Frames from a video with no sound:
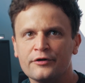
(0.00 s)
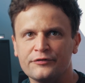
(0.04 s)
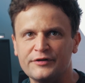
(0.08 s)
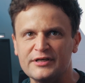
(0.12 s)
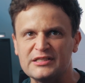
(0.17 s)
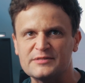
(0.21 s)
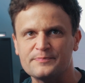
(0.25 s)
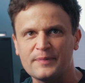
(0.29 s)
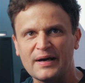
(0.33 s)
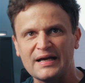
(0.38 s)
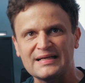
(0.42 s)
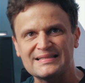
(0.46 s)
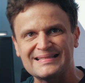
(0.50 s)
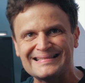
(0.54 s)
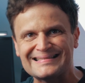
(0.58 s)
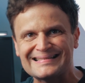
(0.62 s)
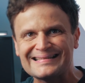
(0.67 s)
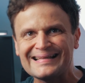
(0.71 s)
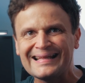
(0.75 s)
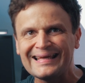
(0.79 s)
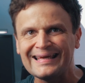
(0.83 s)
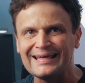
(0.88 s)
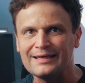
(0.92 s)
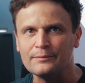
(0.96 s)
Despite
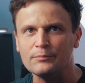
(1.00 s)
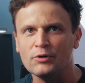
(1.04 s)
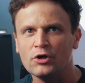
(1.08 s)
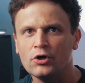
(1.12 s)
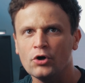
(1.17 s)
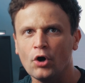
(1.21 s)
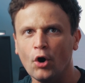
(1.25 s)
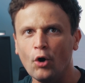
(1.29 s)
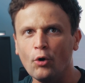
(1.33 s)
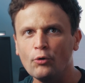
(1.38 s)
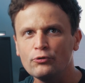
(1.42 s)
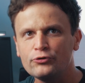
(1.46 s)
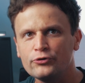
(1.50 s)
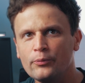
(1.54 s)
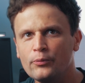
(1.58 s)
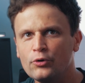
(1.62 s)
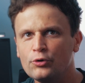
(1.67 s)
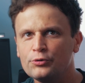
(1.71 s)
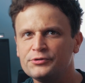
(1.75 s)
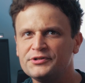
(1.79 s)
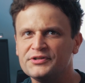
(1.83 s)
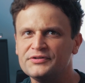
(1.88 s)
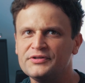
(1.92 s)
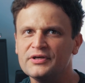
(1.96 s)
its name, auto
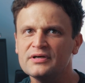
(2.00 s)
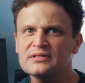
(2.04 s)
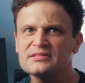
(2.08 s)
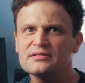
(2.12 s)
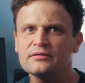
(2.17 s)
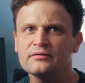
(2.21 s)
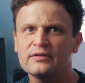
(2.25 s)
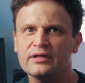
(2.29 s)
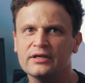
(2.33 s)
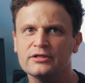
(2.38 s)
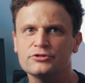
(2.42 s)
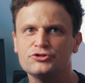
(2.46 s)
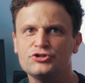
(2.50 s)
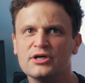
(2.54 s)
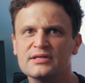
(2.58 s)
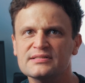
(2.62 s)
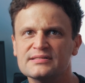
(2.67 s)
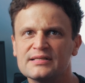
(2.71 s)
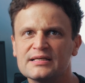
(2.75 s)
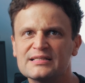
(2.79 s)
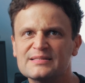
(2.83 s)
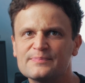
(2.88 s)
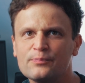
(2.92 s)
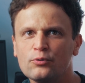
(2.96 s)
mode doesn't
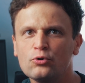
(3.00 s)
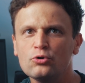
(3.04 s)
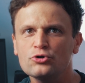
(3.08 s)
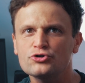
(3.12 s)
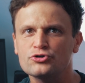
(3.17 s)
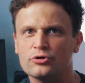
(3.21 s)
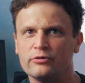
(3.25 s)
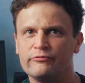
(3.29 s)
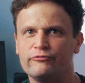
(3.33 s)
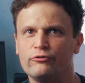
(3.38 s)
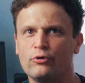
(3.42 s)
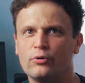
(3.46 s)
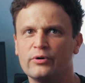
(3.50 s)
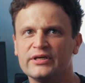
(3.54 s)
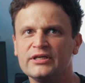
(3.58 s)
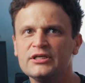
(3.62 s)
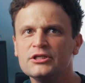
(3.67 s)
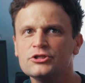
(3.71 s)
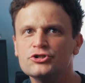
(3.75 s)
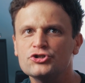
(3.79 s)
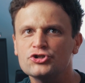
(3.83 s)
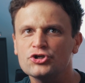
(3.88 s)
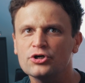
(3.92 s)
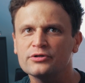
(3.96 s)
adjust exposure for
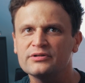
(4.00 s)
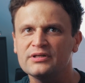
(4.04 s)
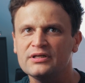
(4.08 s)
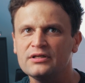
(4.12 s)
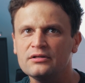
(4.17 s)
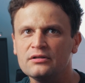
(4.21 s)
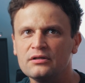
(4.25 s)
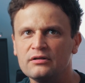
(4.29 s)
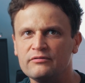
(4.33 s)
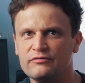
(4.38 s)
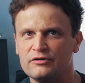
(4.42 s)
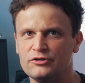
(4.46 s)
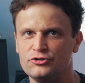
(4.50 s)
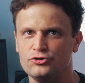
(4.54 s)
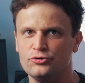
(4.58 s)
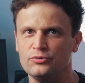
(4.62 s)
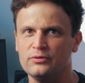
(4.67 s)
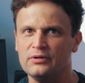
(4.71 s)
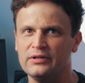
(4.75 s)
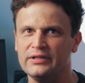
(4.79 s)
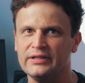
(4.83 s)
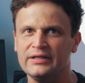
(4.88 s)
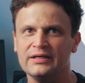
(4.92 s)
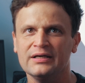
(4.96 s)
each shot
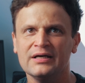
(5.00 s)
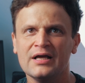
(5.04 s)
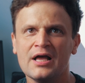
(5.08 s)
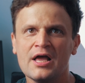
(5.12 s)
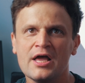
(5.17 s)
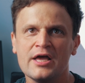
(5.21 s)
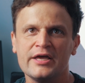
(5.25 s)
individually,